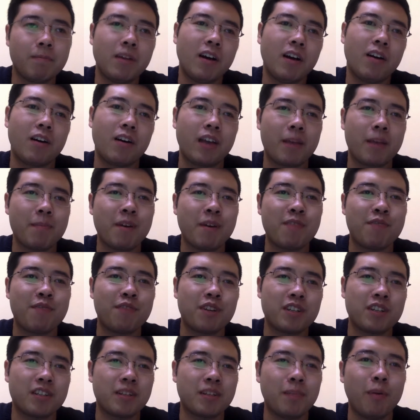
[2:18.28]
Okay, my
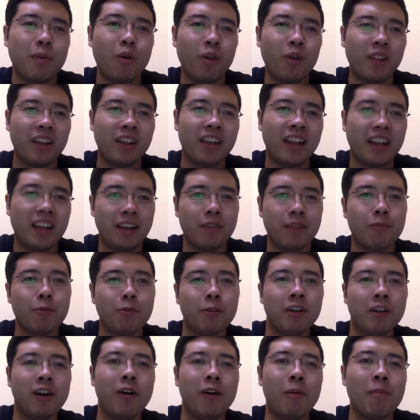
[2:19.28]
first point here
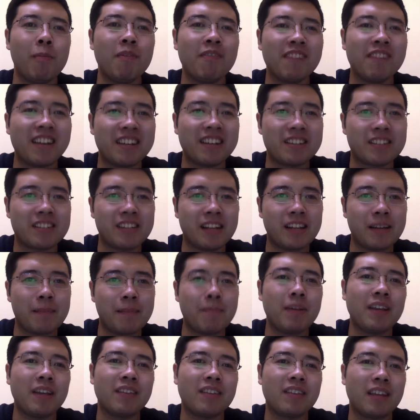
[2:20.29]
would obviously
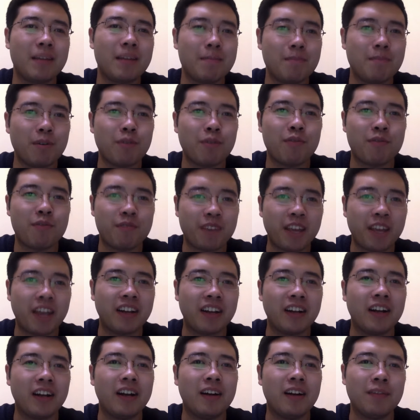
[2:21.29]
be Temple Fair
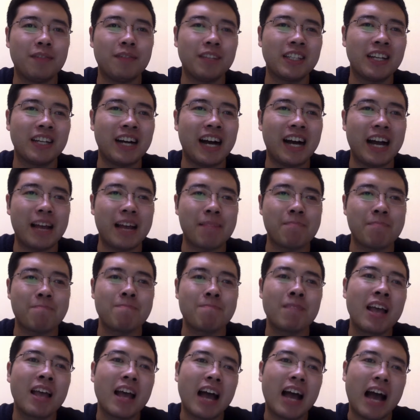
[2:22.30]
of a time
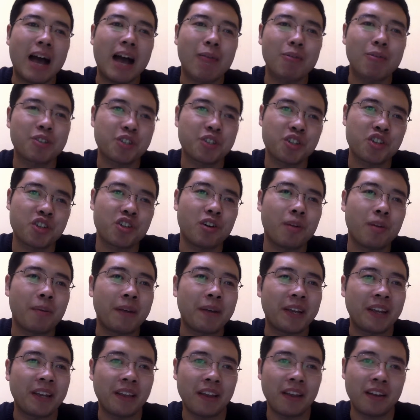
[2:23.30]
I was
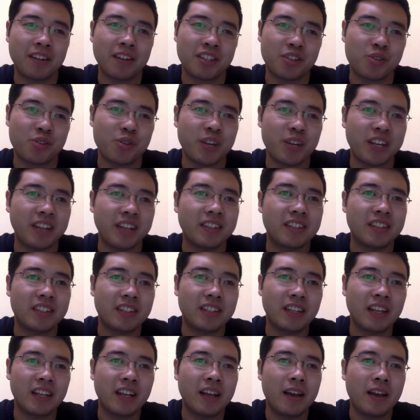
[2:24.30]
shopping in a
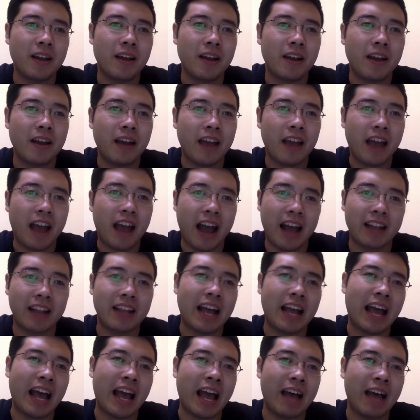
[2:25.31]
street. And
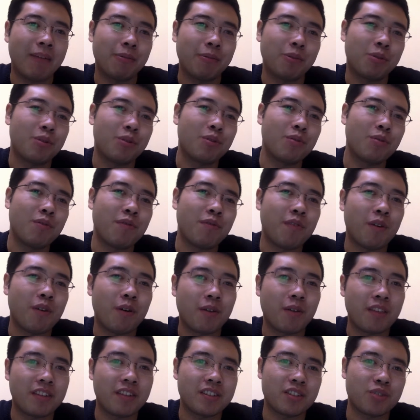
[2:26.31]
I have to go
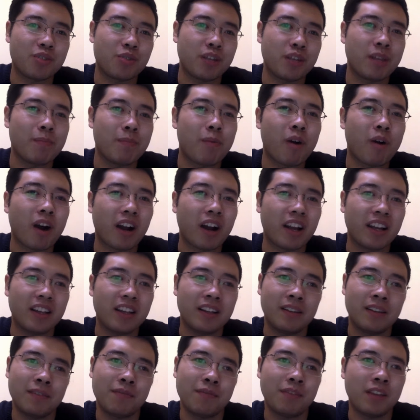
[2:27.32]
for the street
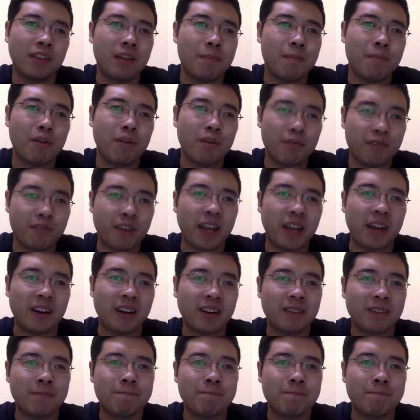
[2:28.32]
market of Temple Fair